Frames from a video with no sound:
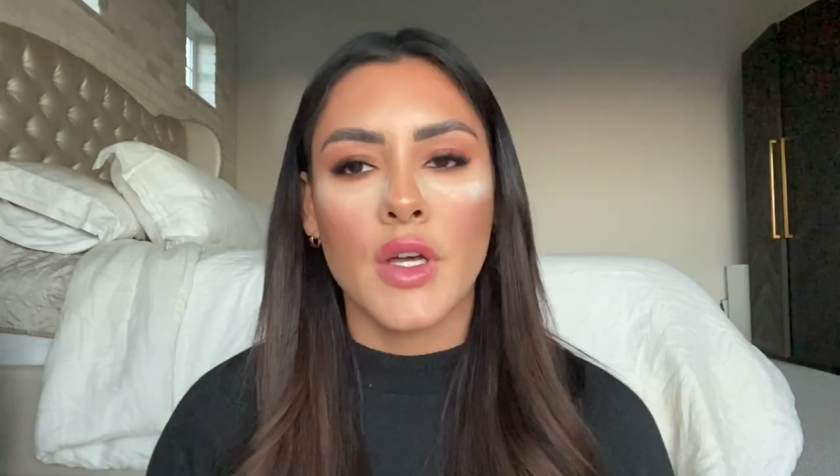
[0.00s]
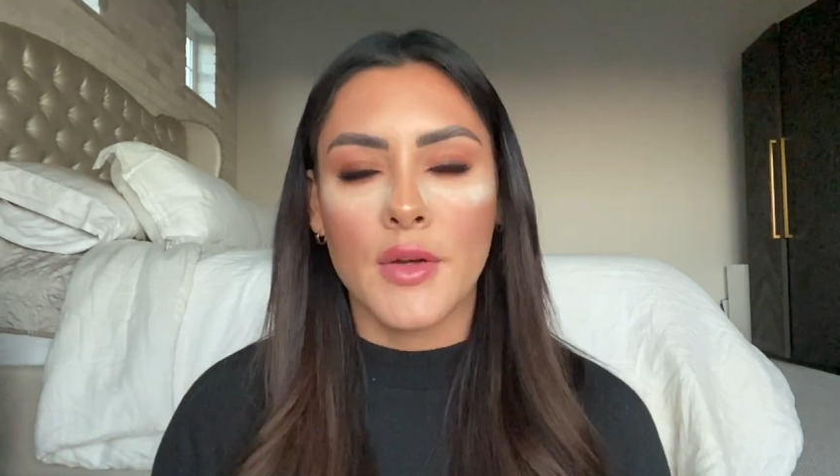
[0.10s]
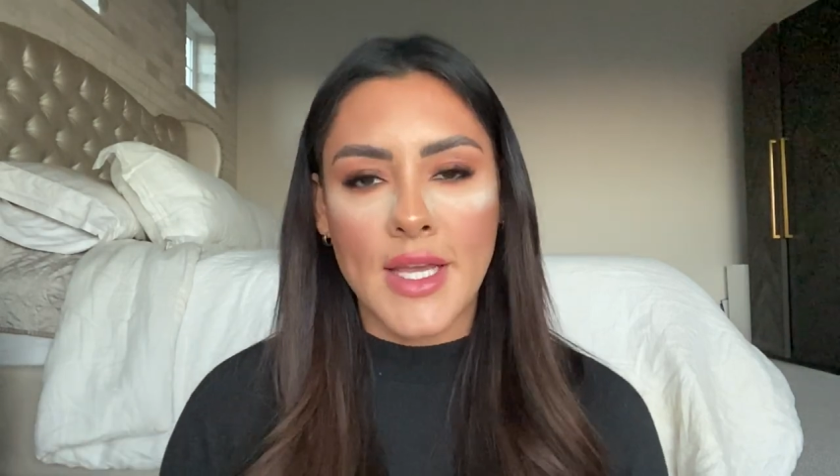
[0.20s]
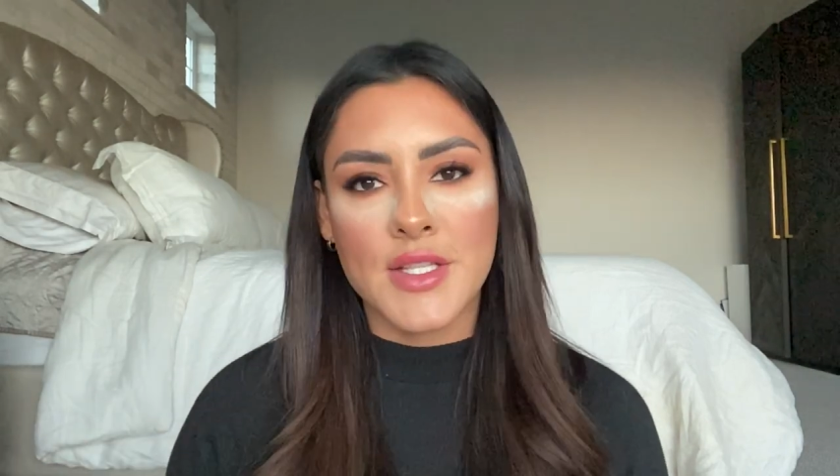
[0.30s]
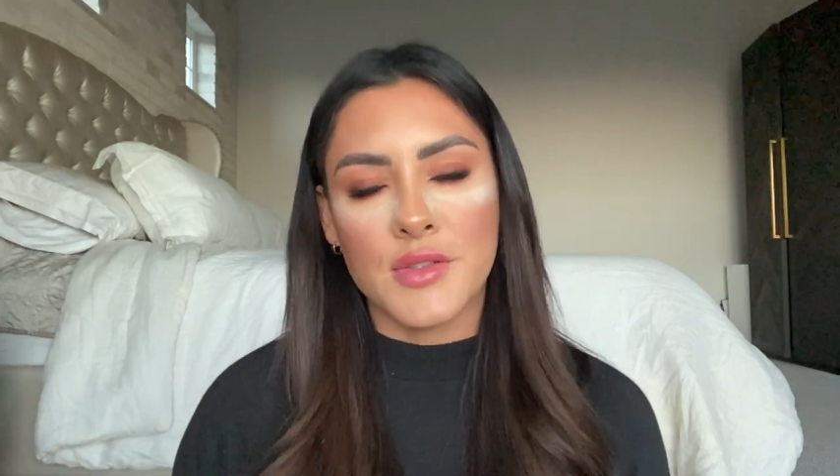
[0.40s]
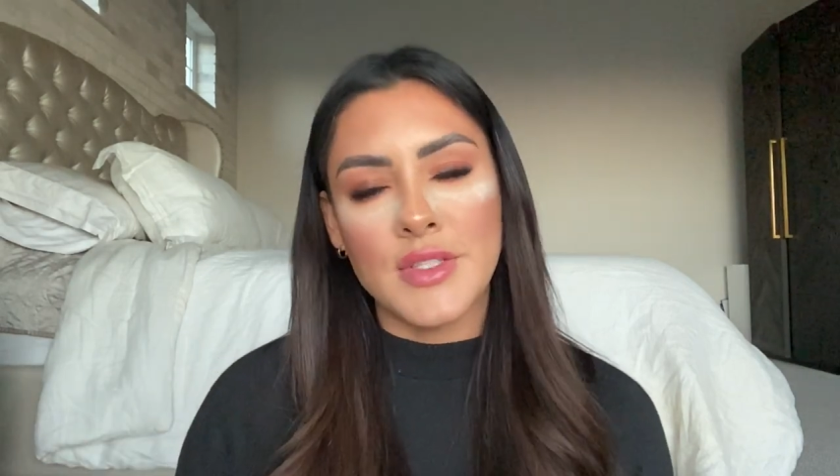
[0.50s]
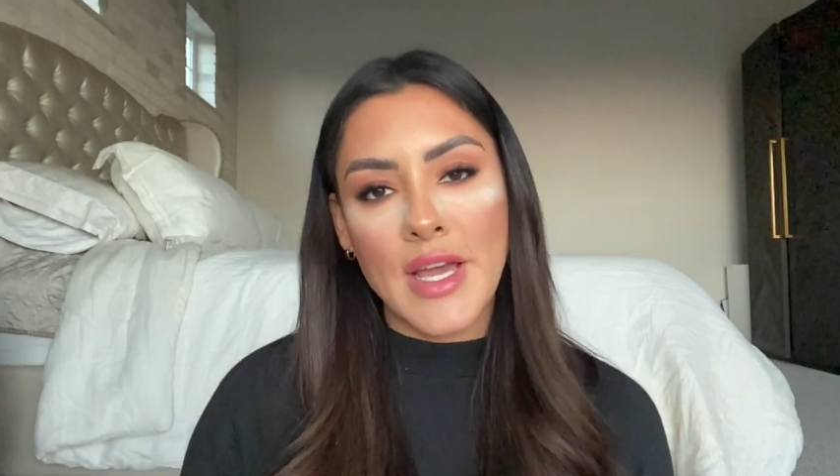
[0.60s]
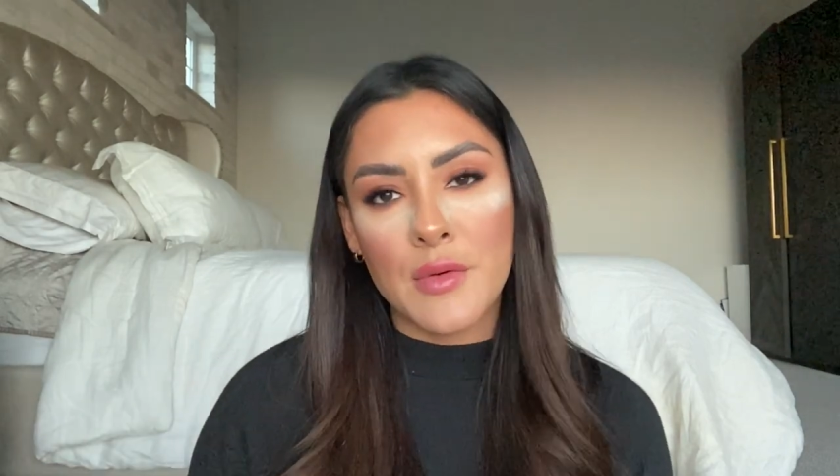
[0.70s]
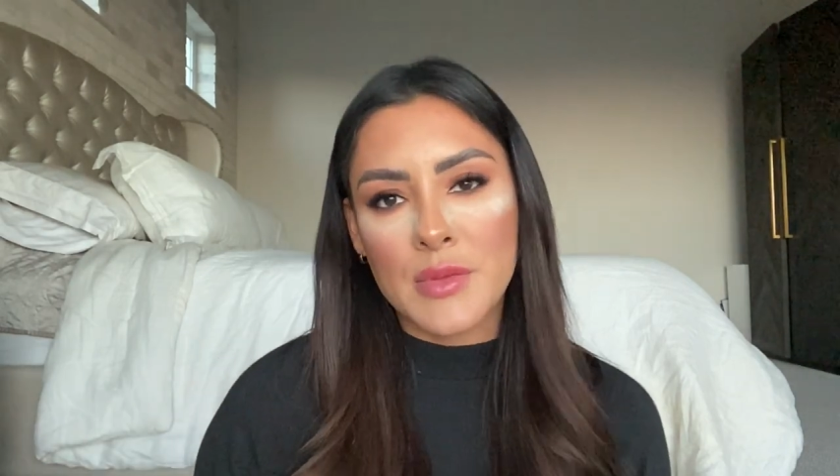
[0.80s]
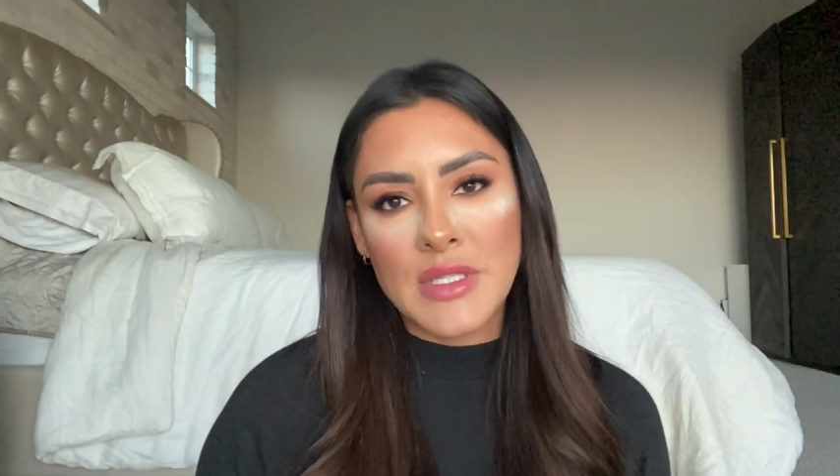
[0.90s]
Okay, so
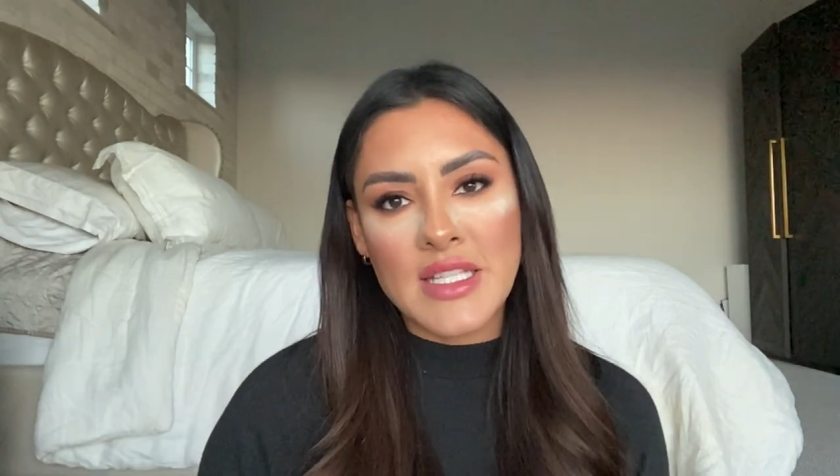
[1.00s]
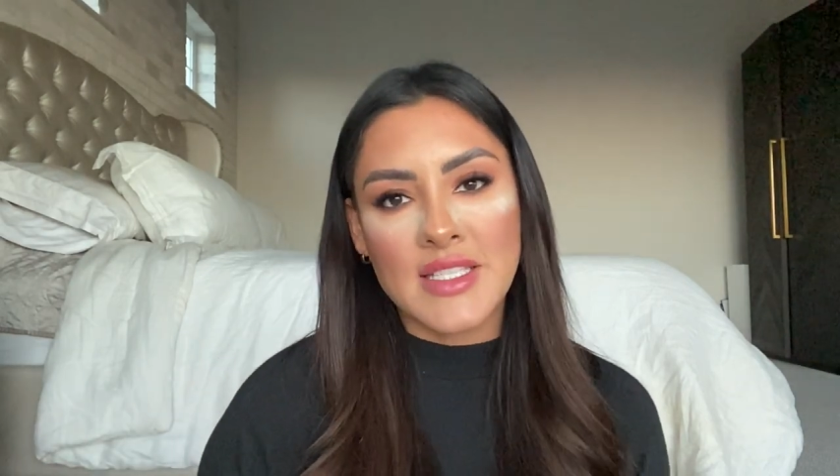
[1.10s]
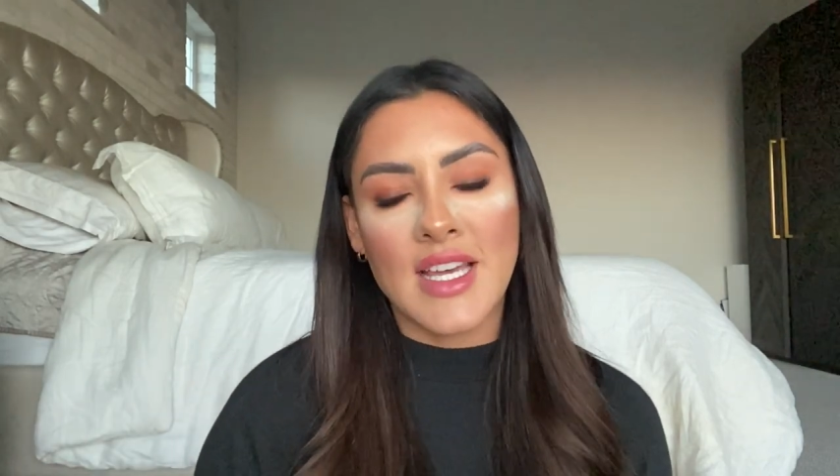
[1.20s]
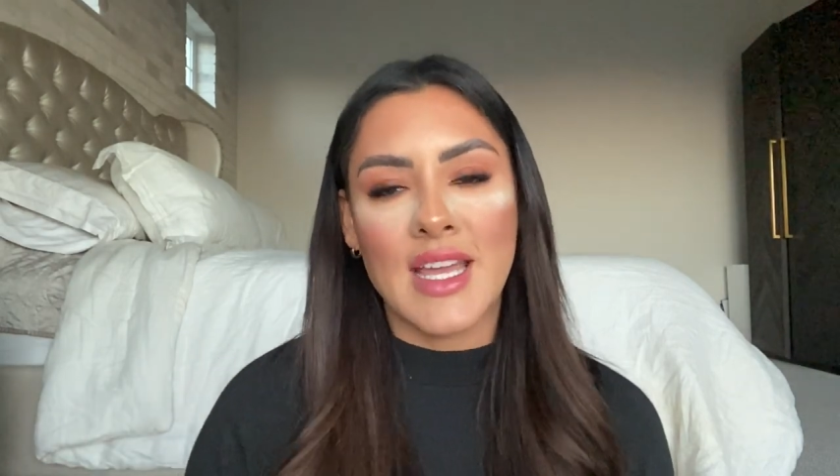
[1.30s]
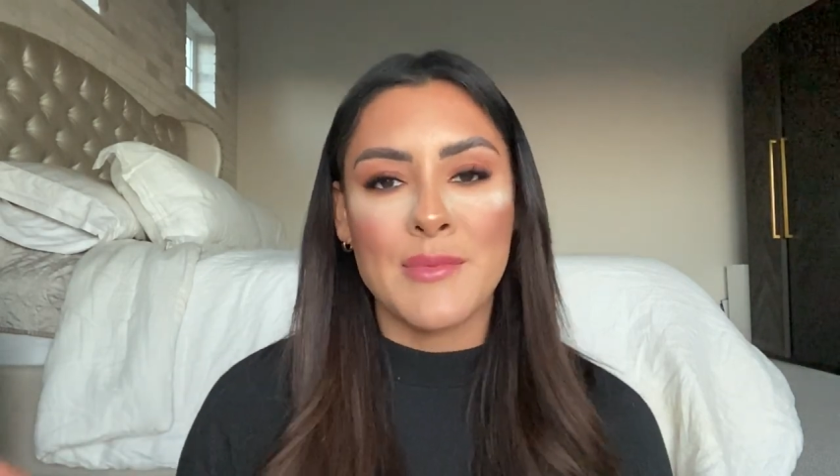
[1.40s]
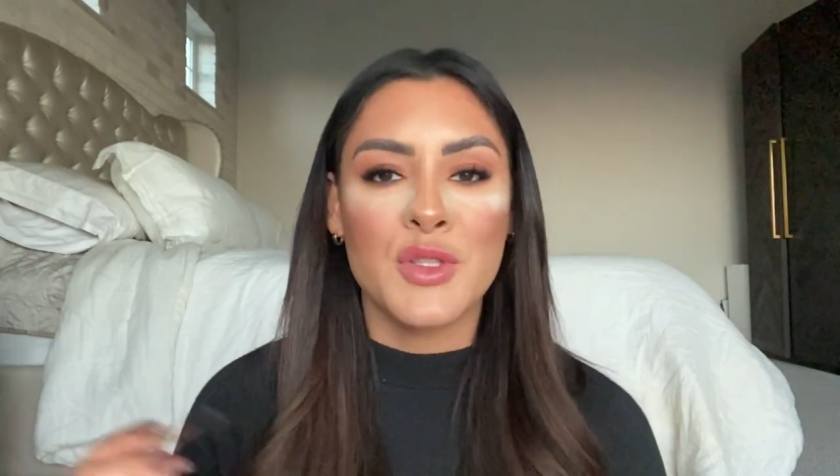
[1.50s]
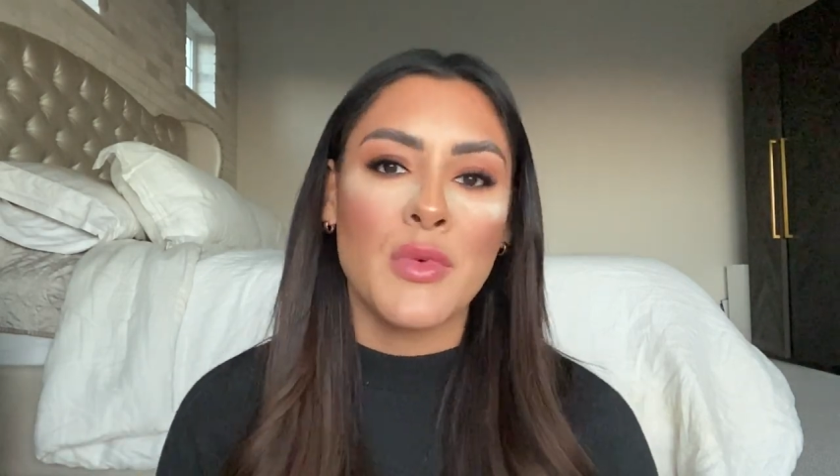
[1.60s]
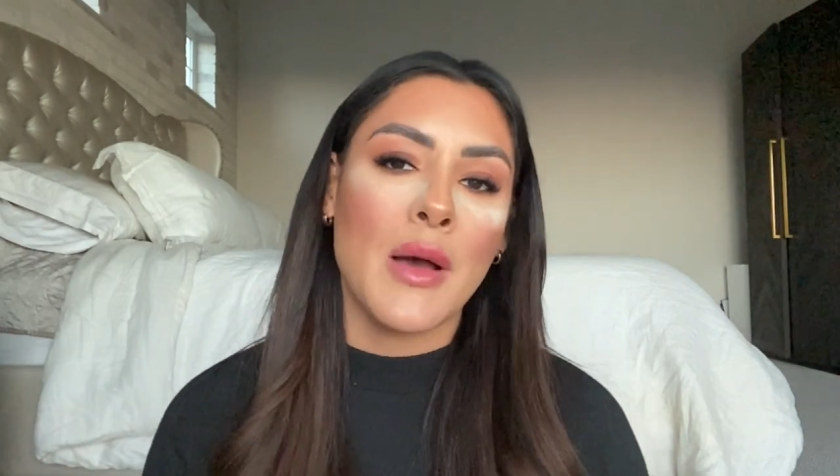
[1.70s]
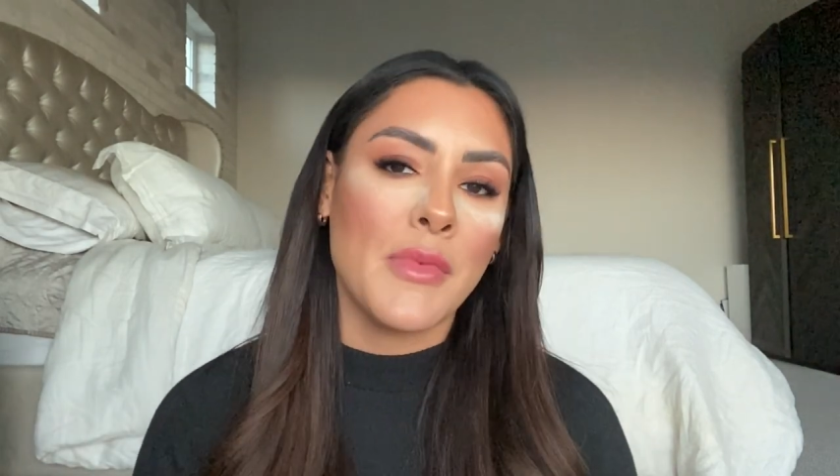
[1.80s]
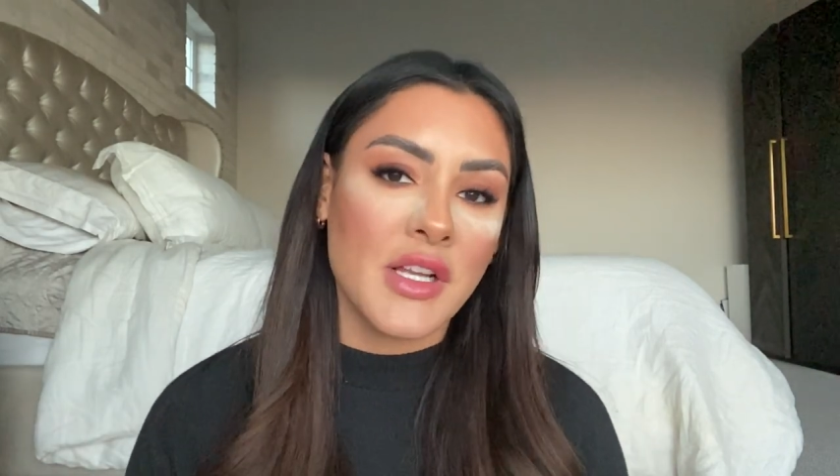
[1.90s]
now would be the time to
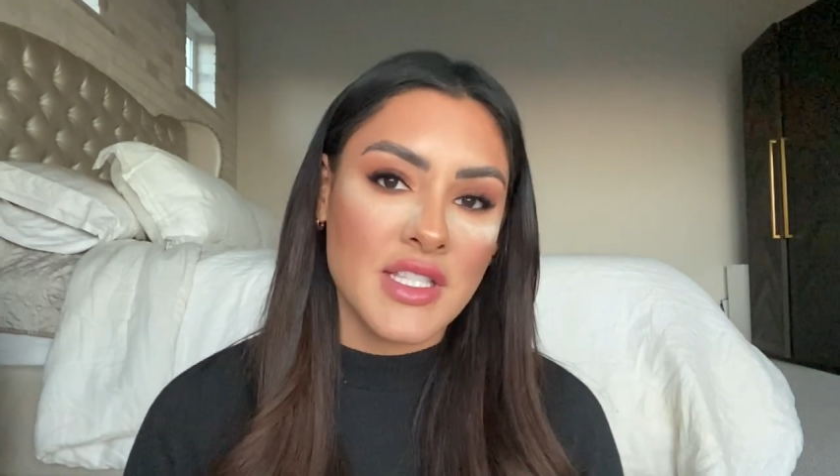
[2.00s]
pop on